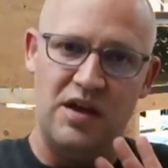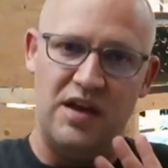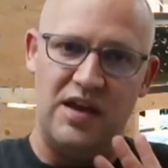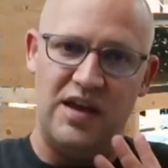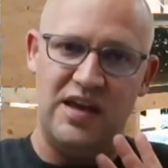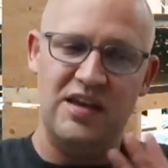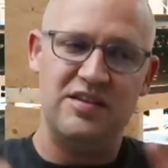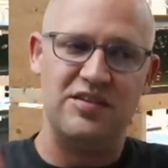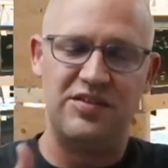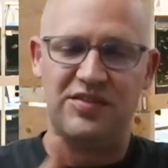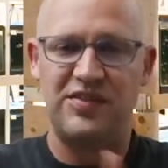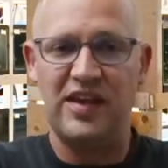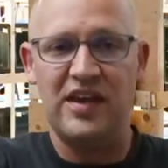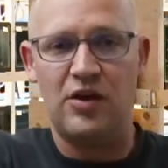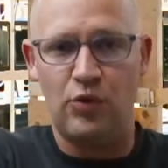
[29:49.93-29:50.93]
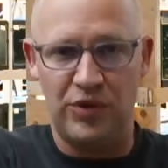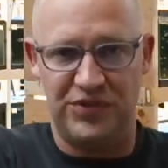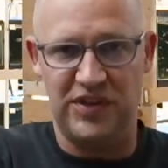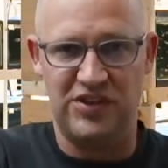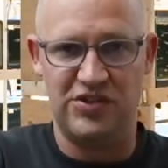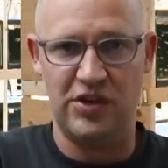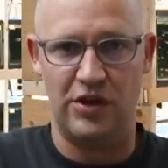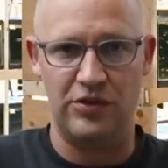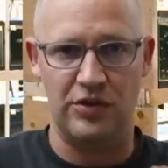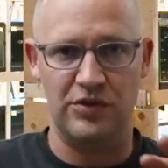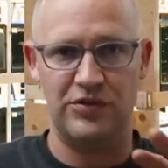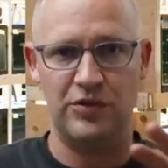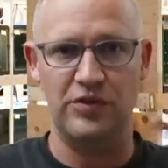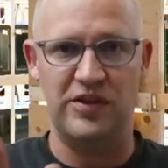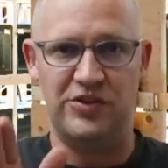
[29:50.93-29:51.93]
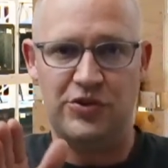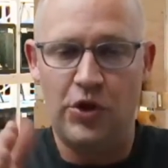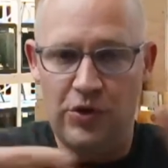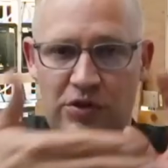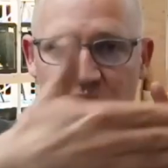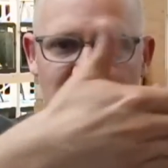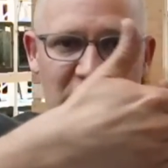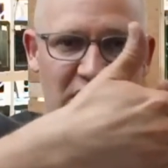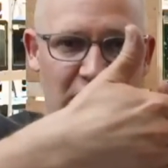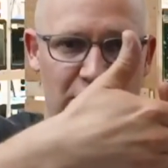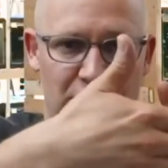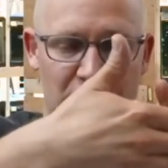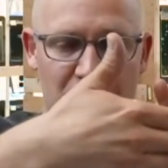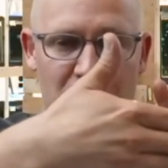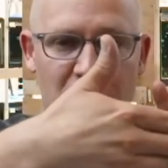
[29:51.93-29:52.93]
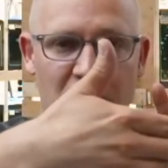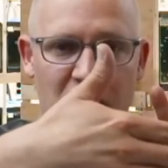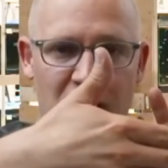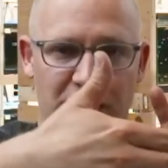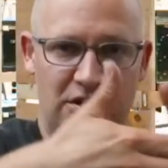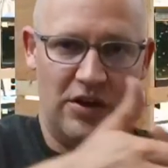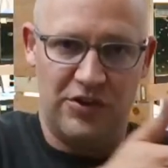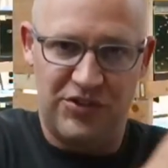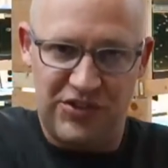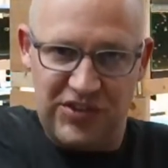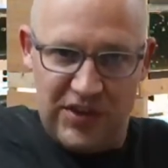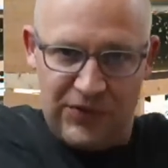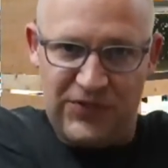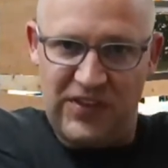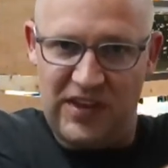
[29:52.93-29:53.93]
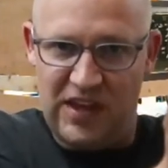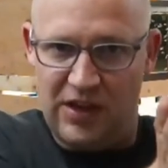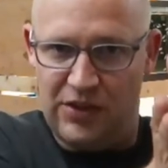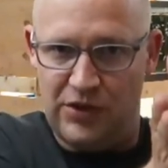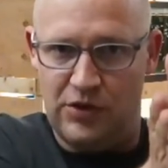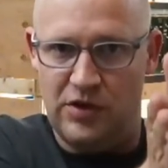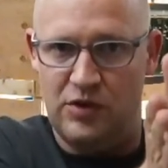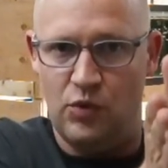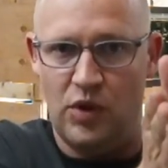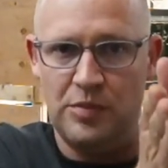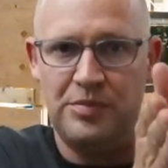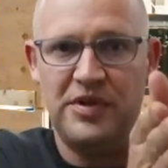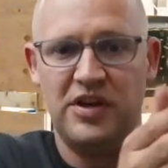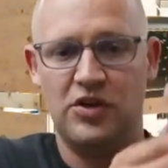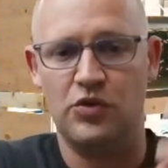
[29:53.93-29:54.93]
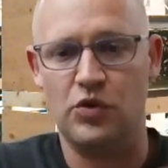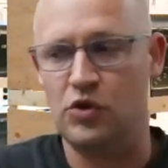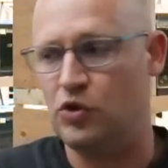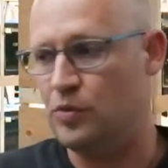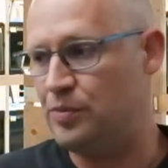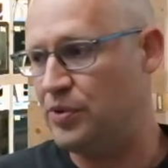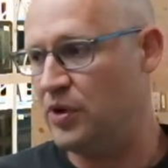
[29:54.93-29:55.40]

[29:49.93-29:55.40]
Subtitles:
in sync with each other. So they turn together, they all shift together in one big group.